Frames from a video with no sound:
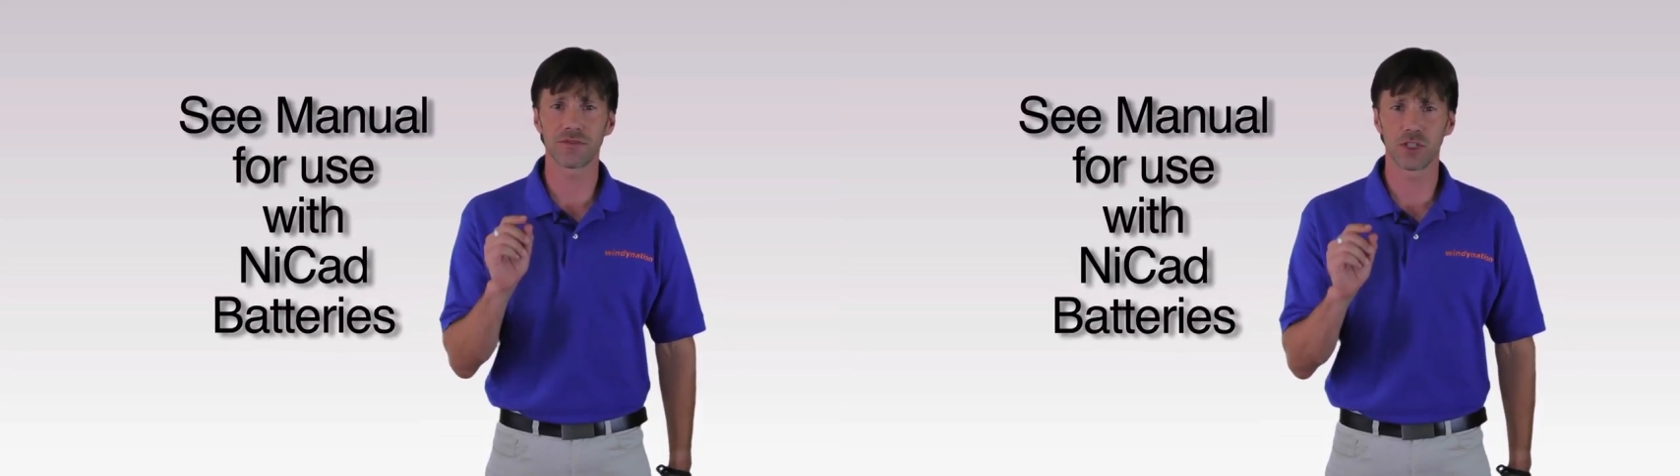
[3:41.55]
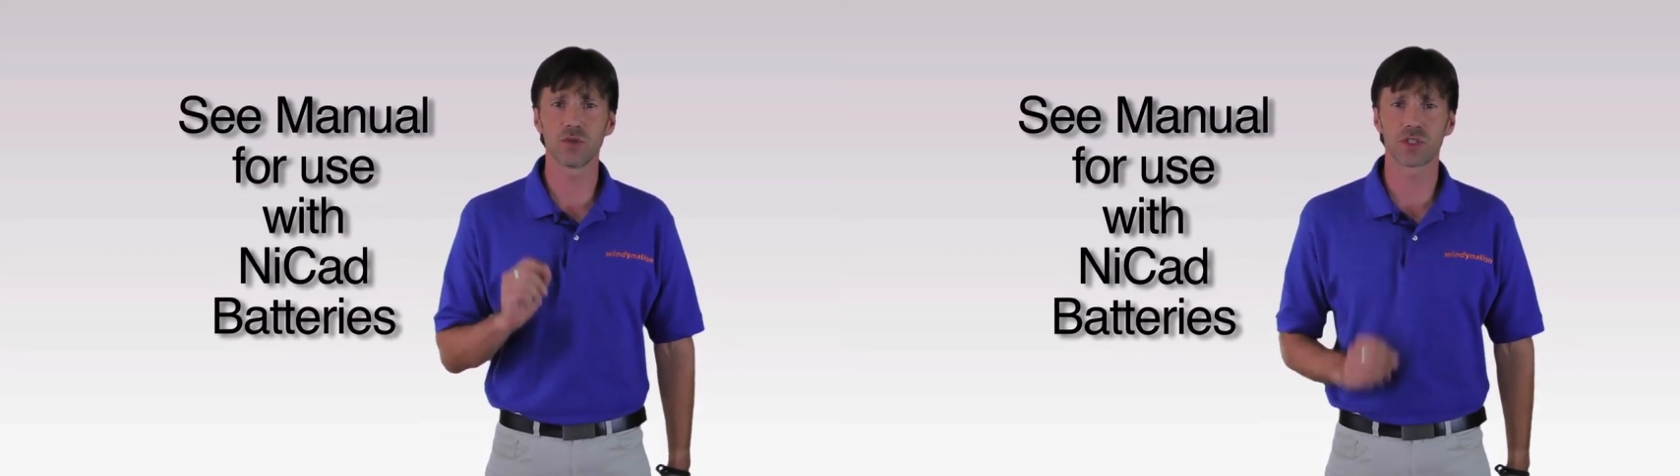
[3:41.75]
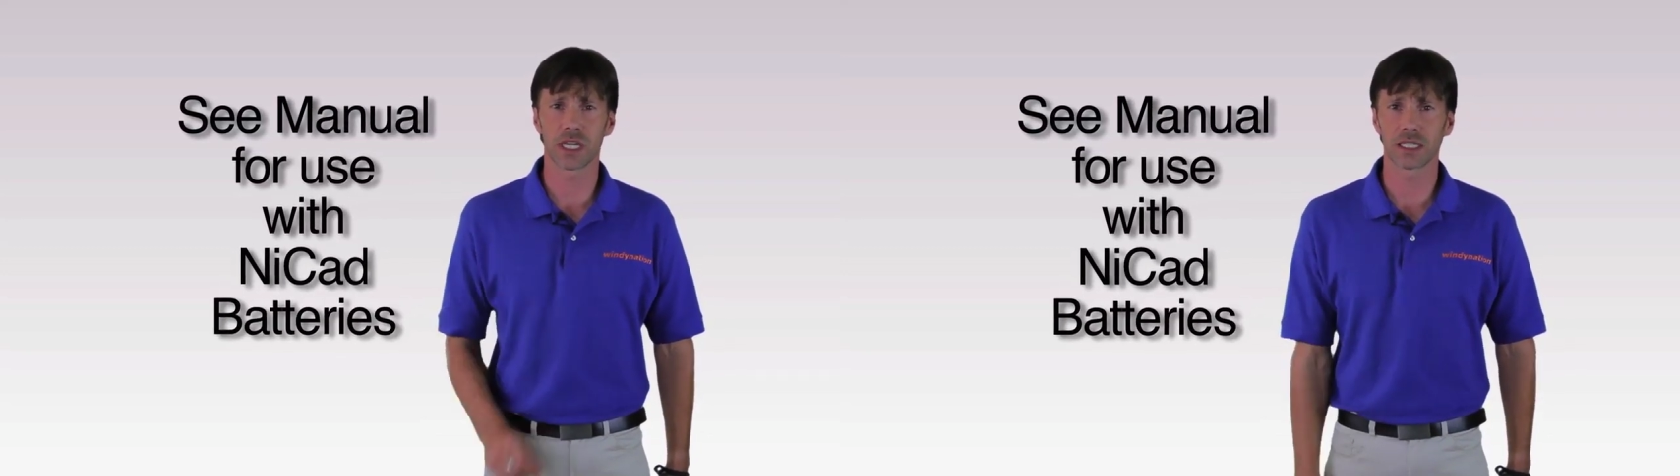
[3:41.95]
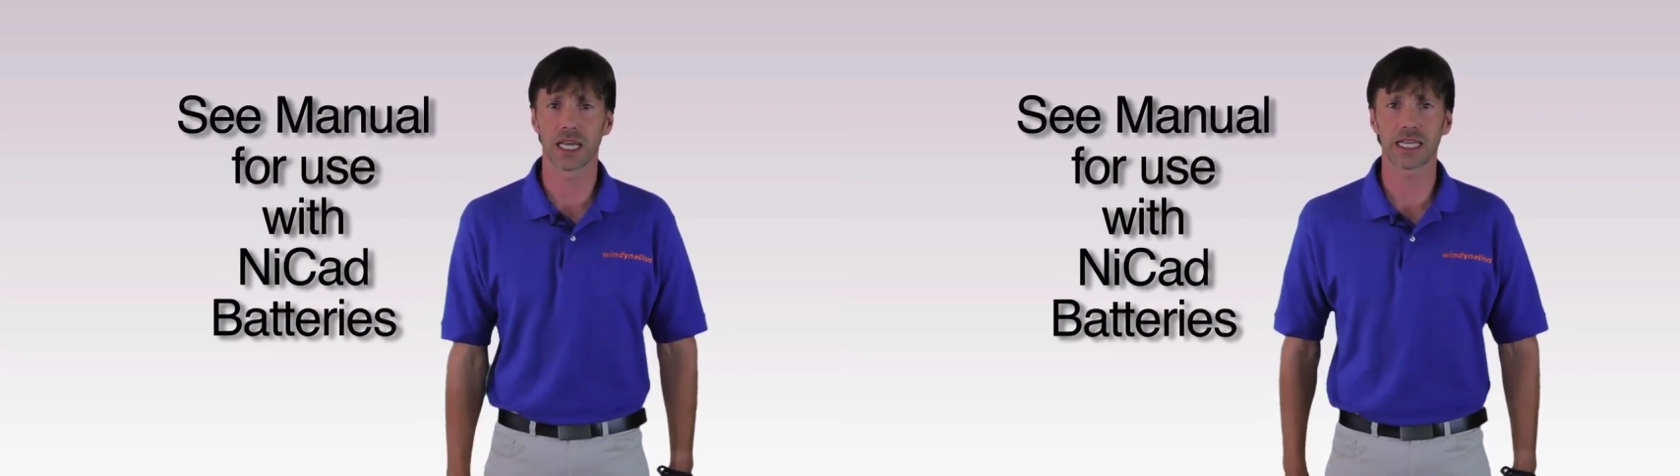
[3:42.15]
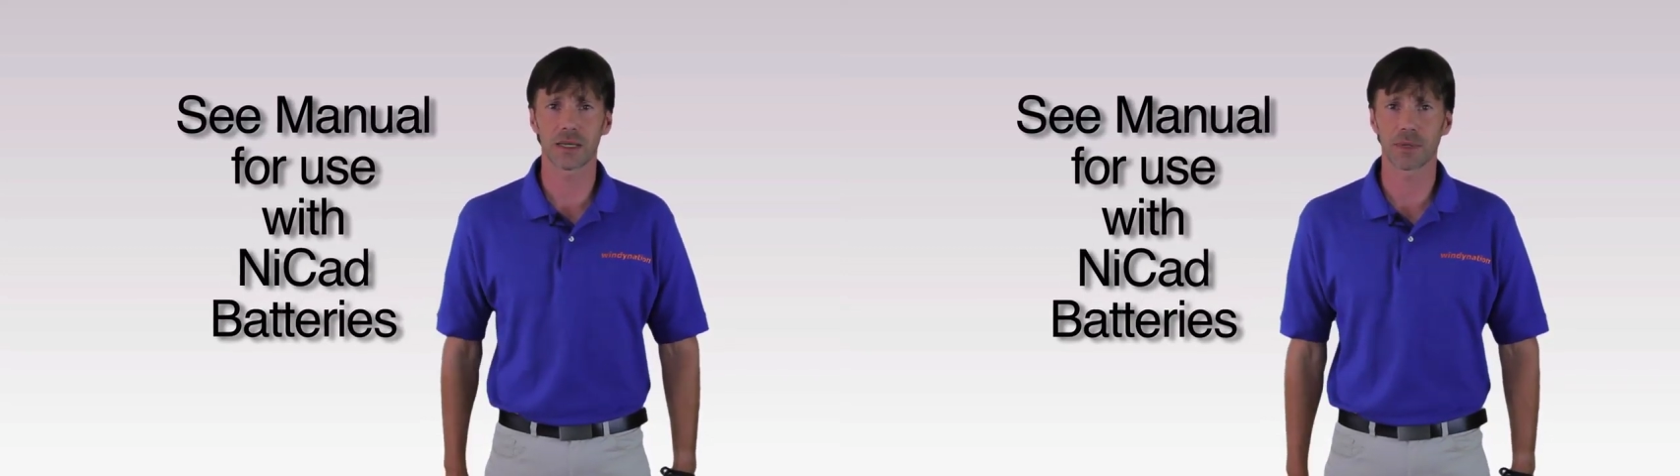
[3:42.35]
if using
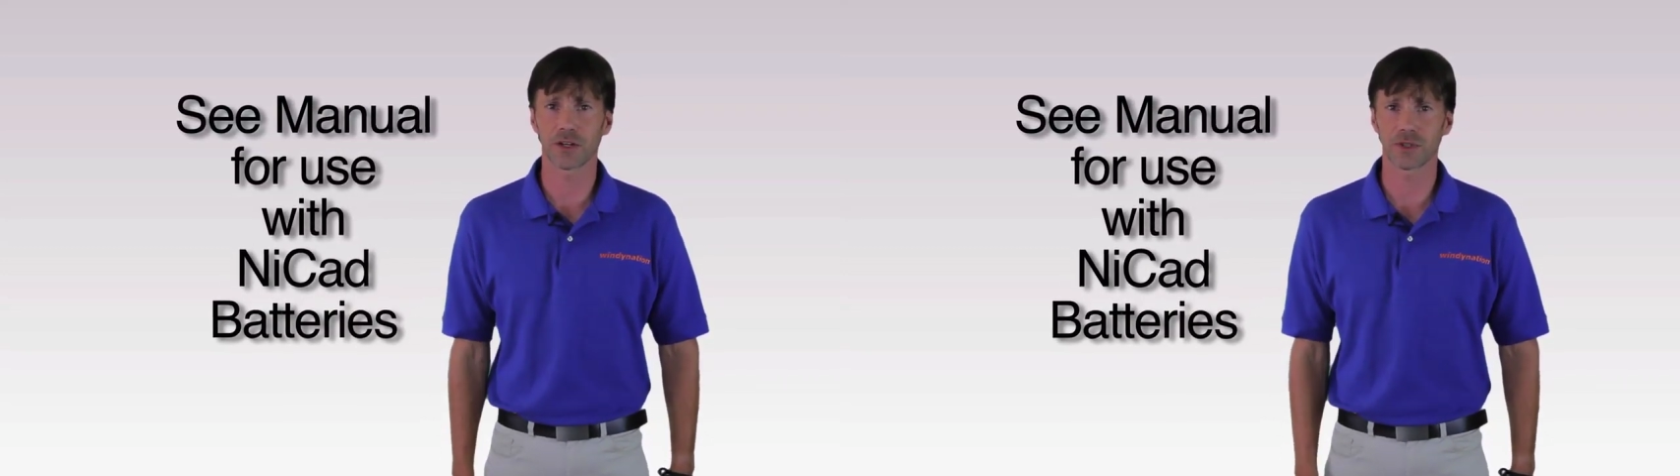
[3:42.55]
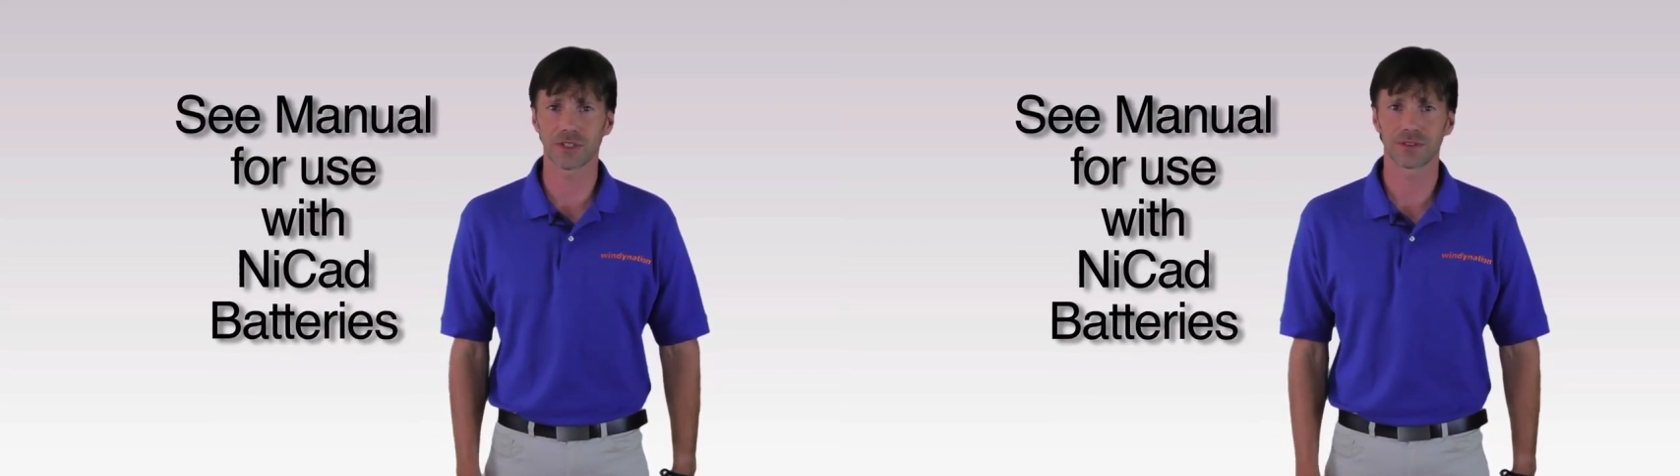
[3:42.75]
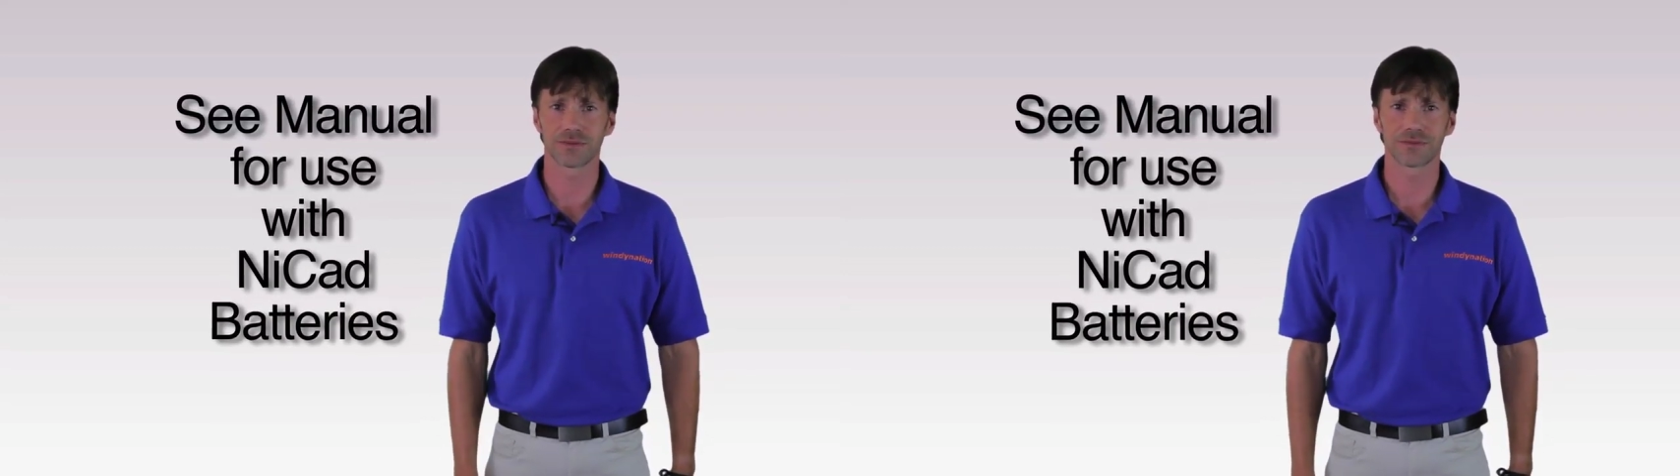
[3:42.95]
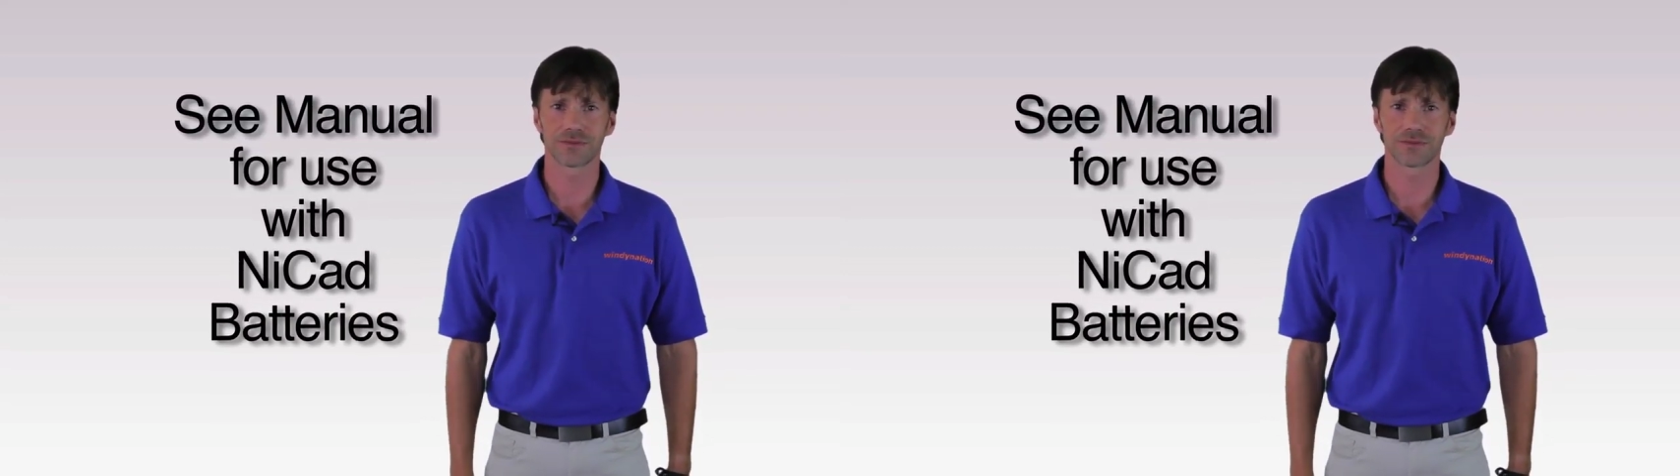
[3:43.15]
NiCad batteries.